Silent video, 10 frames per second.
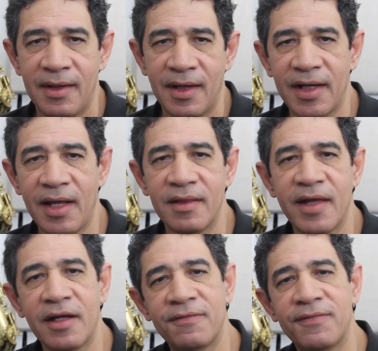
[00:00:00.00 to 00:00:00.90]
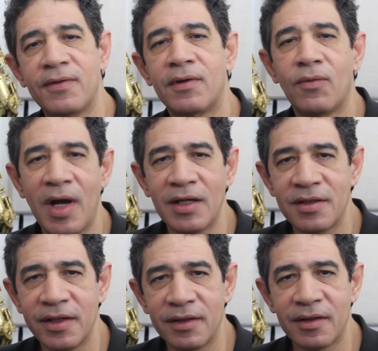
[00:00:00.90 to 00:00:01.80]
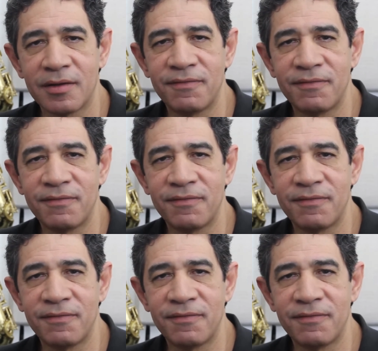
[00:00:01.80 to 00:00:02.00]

again, thanks for watching this